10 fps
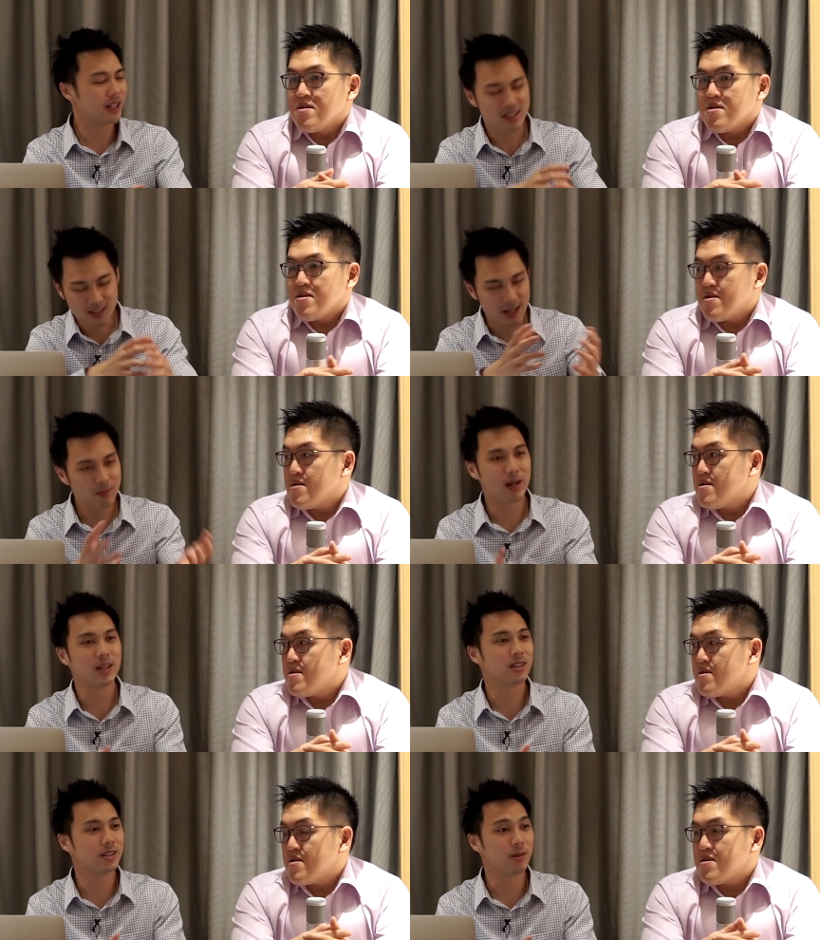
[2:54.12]
Speaker 1: understand
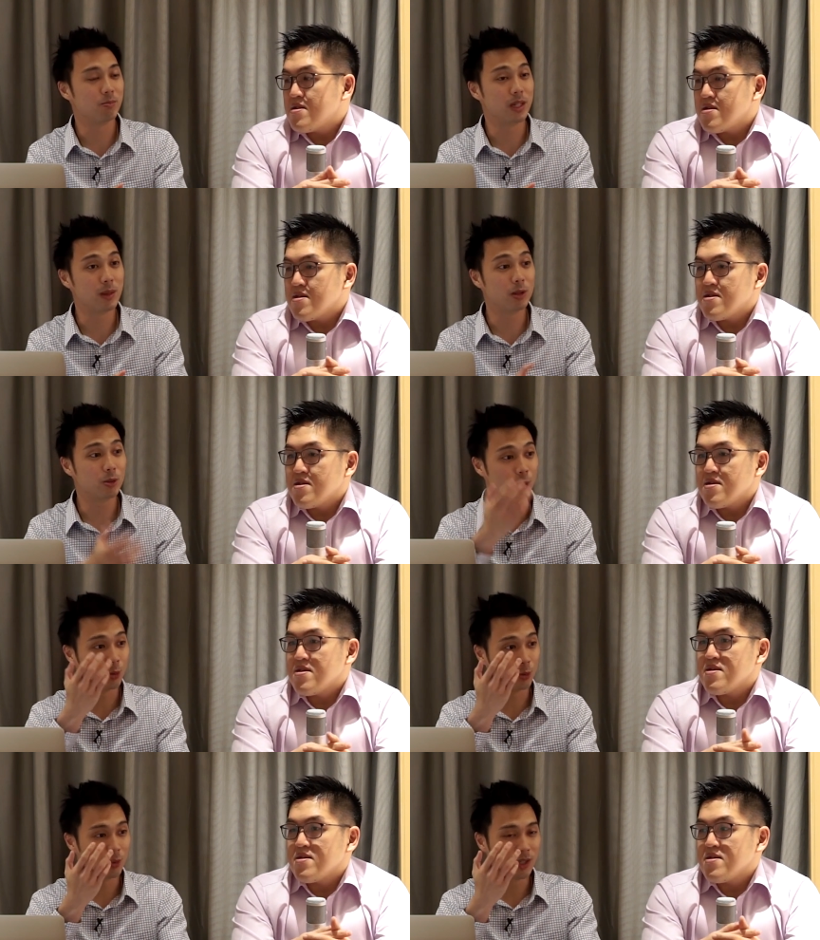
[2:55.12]
Python, and be able to
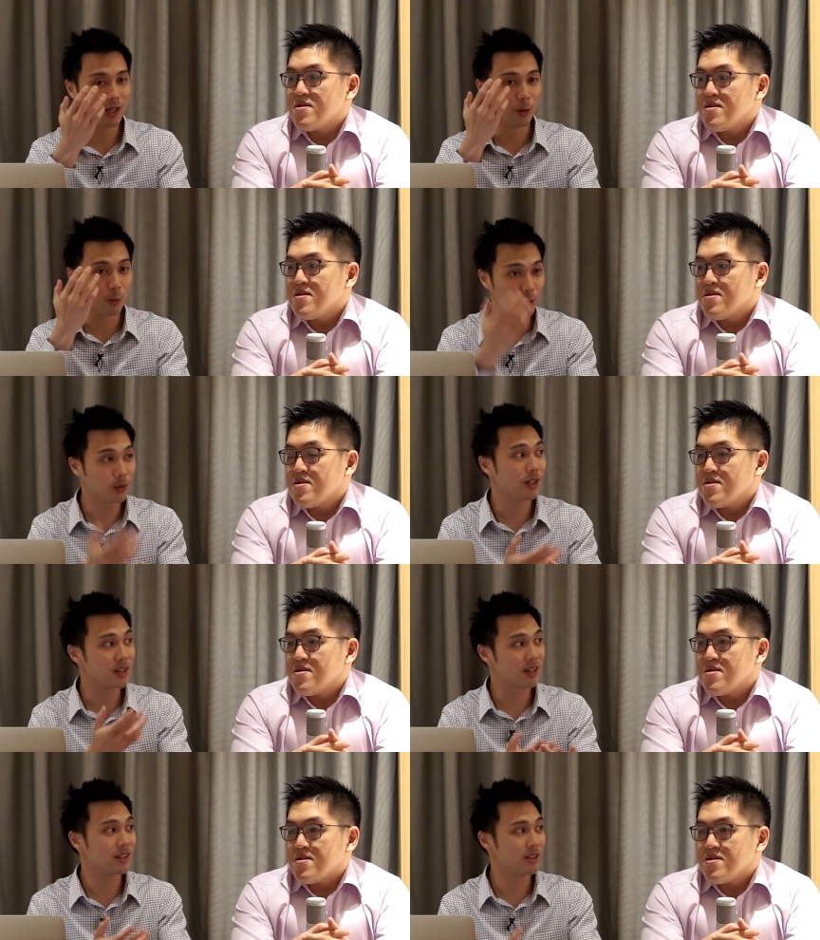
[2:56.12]
do a real data
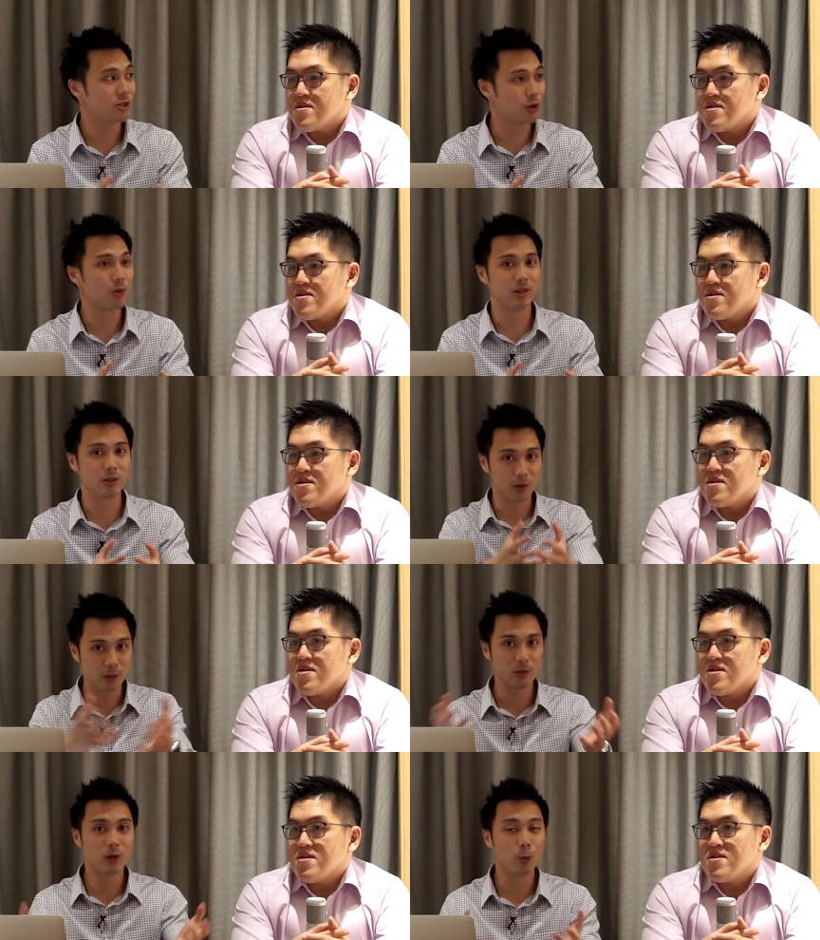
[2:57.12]
scientist job in a
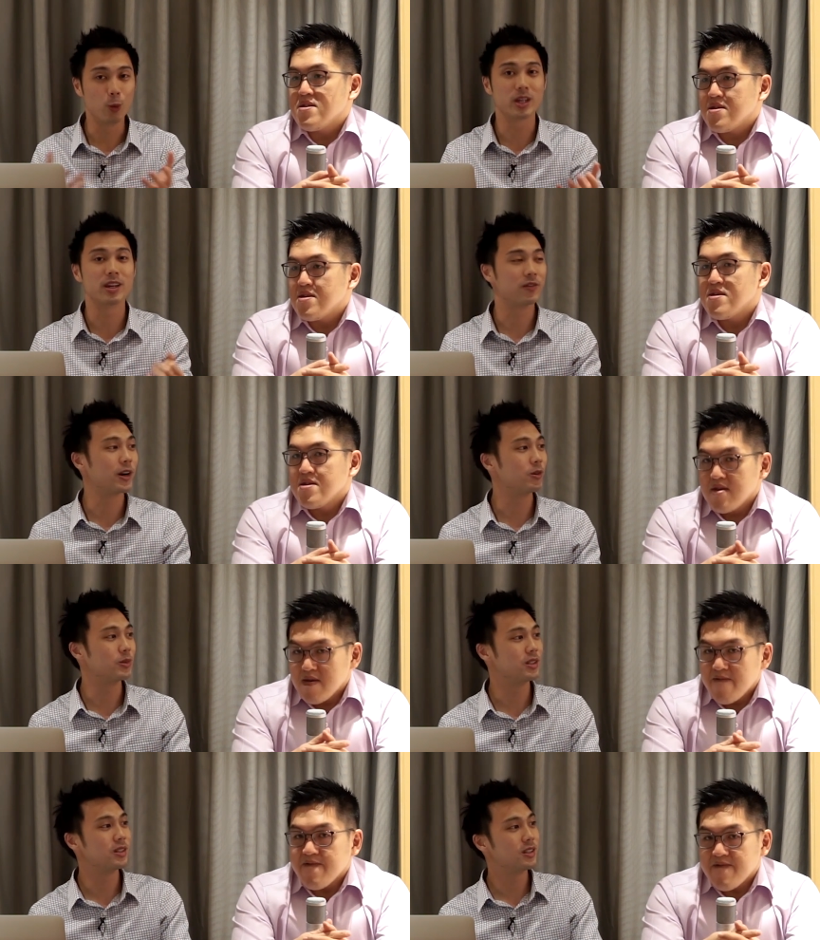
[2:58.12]
real working
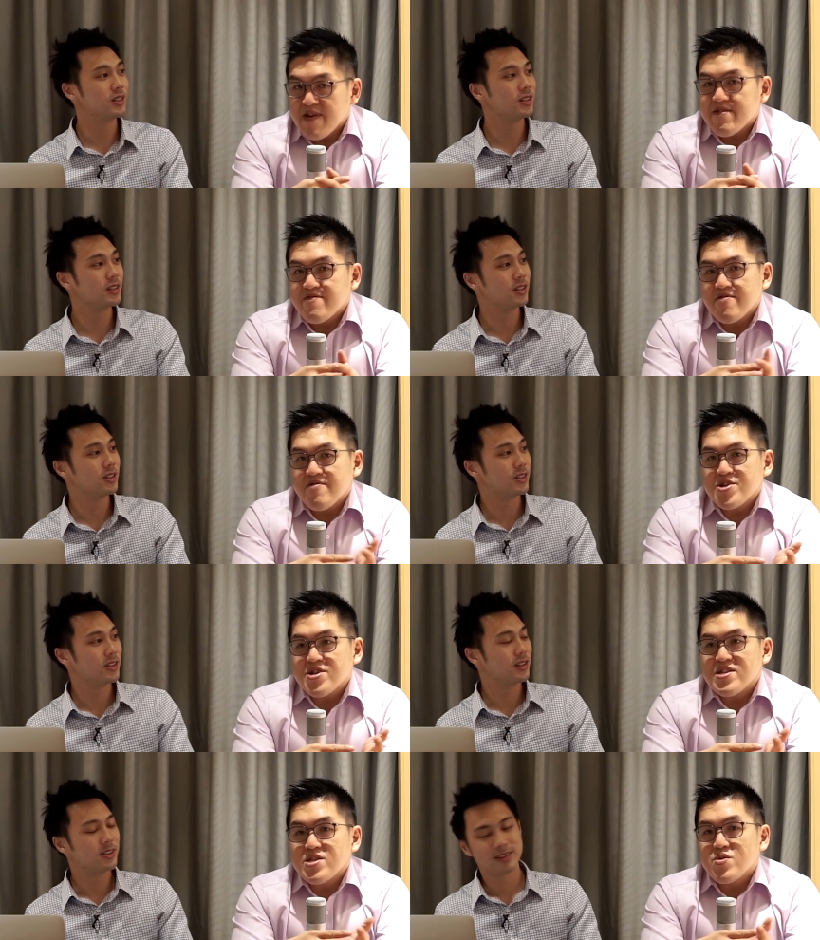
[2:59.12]
environment? Very good
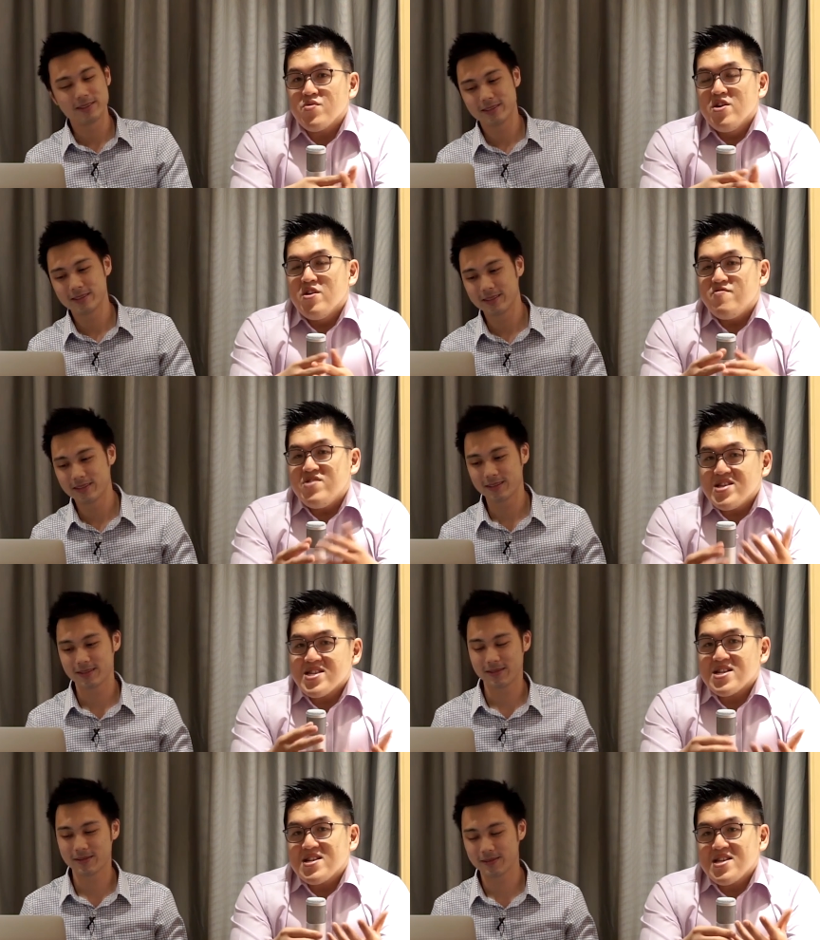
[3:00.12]
question.
Speaker 2: So
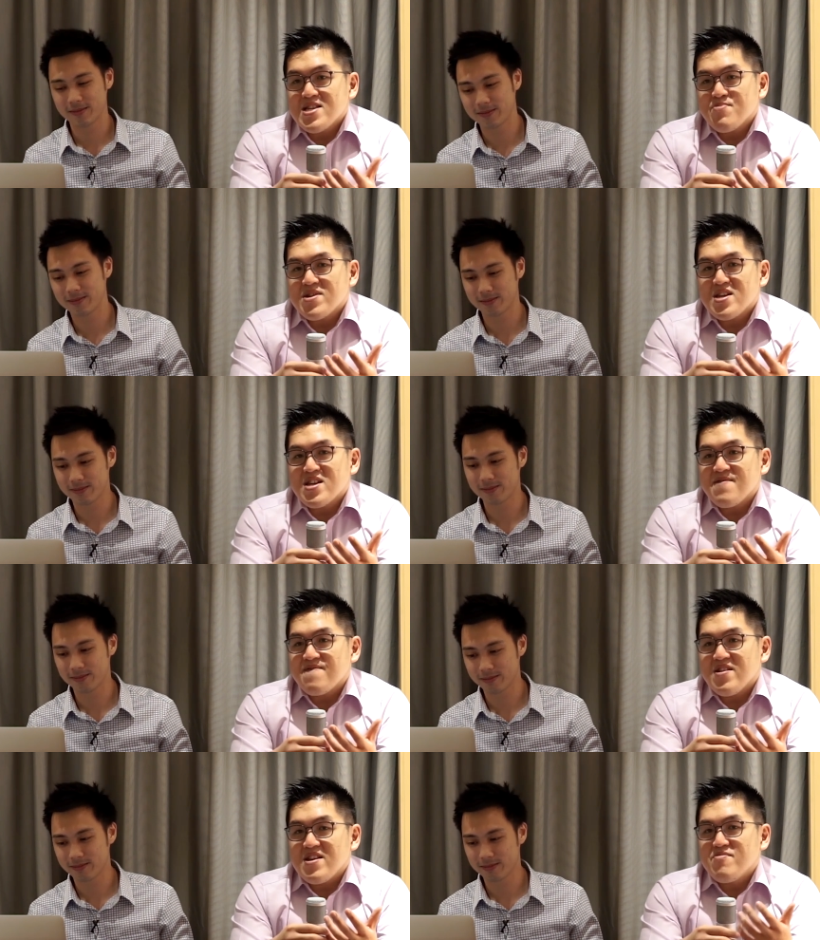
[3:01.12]
realistically speaking, if
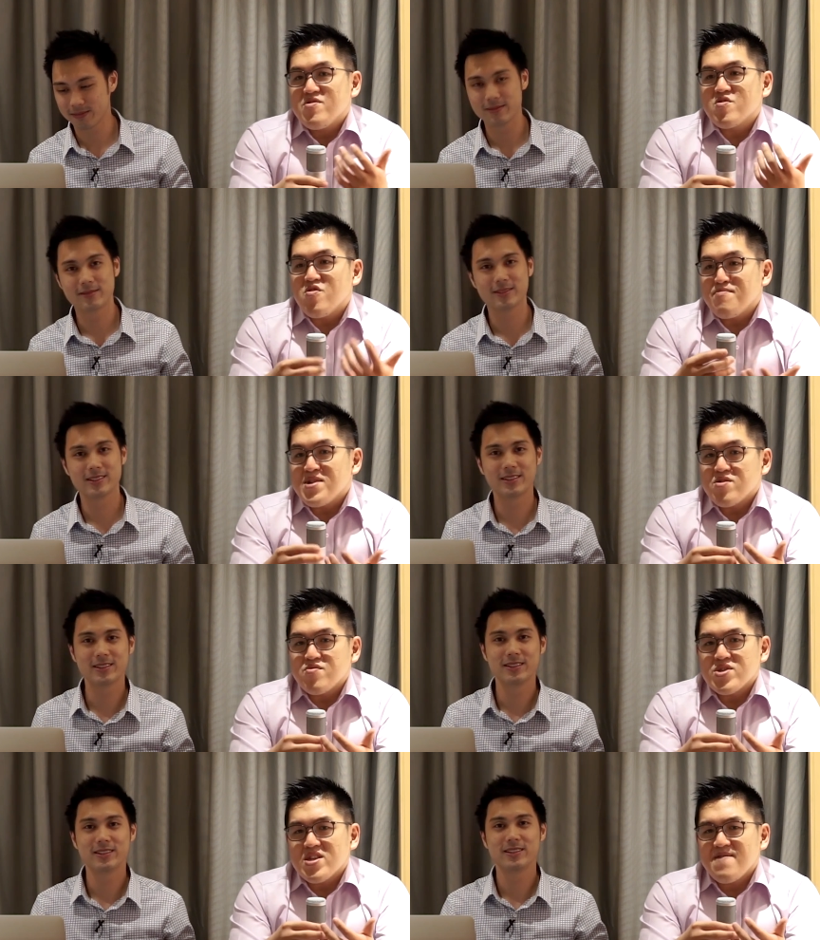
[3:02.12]
you're able to commit
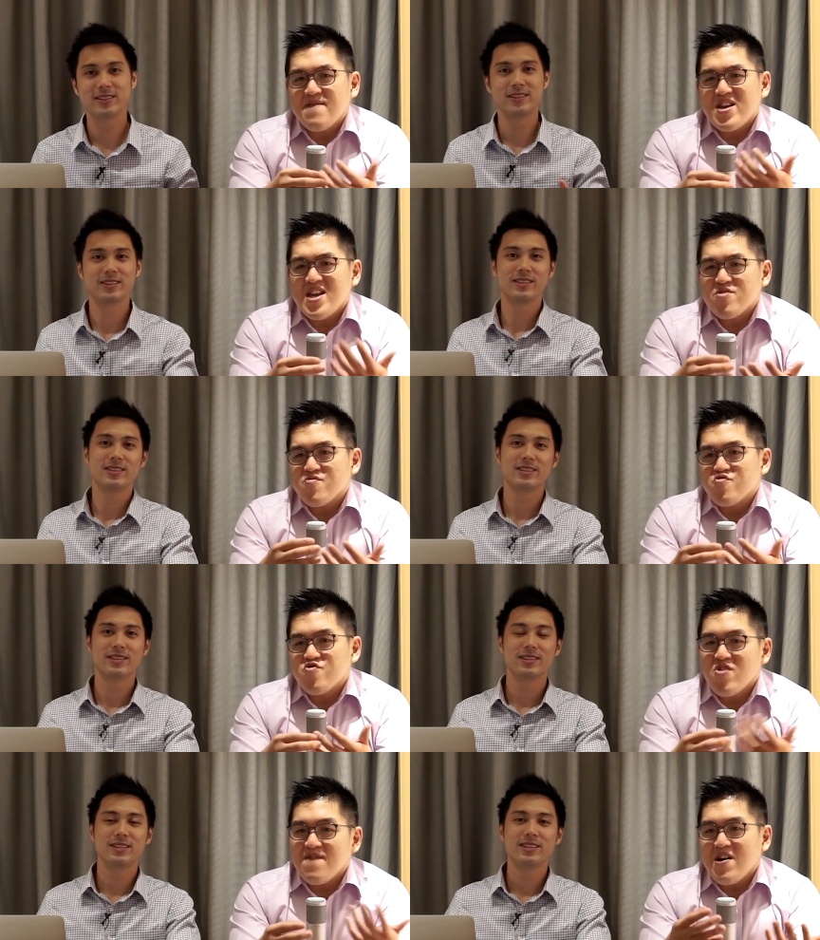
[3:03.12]
to save eight to
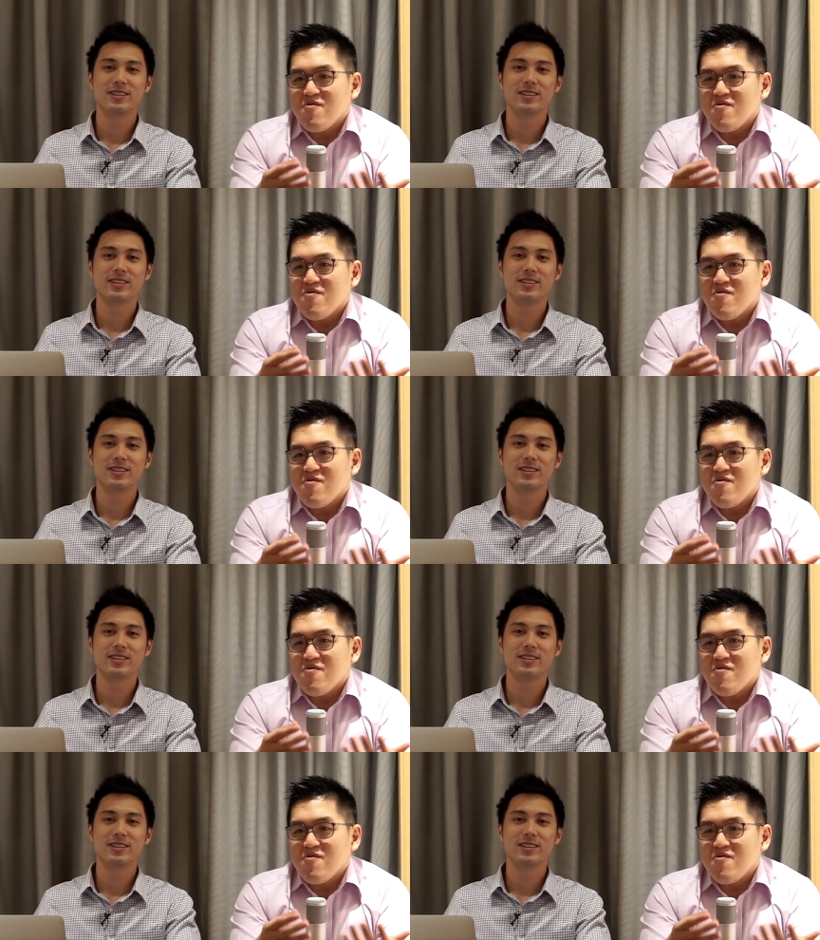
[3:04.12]
twelve